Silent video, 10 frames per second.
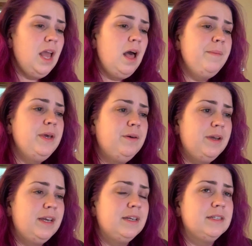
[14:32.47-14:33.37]
I'll be
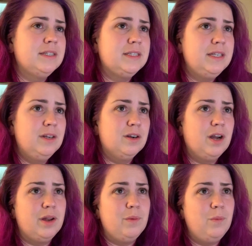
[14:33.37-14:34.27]
going to see her
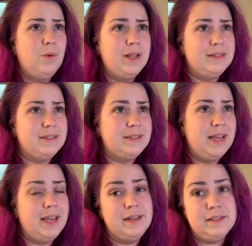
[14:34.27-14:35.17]
on
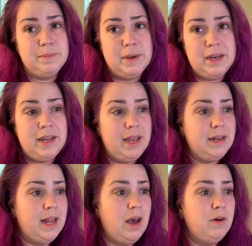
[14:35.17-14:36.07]
Wednesday. It's Monday
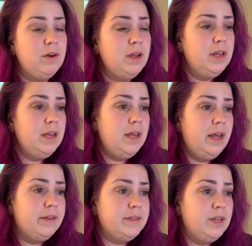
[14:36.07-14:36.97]
now.
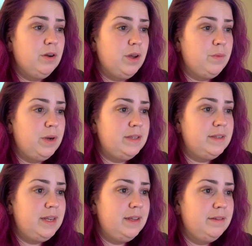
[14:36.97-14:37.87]
I'll see her on
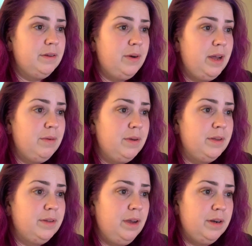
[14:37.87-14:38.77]
Wednesday, so I
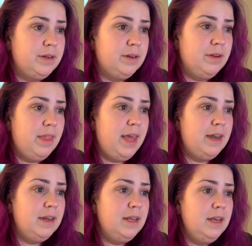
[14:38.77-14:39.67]
will talk to her then.